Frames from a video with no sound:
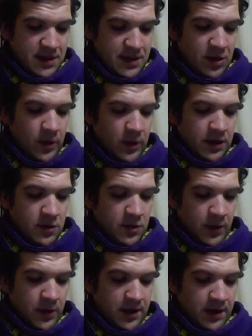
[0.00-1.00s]
Quick,
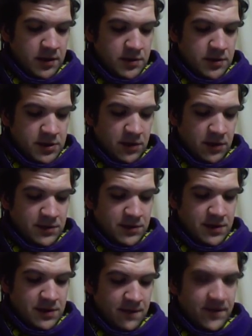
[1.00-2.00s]
quick. Stones.
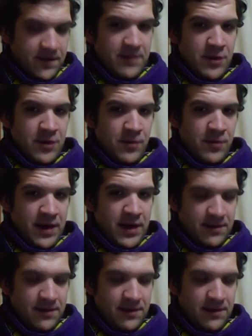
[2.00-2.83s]
Fill up the opening.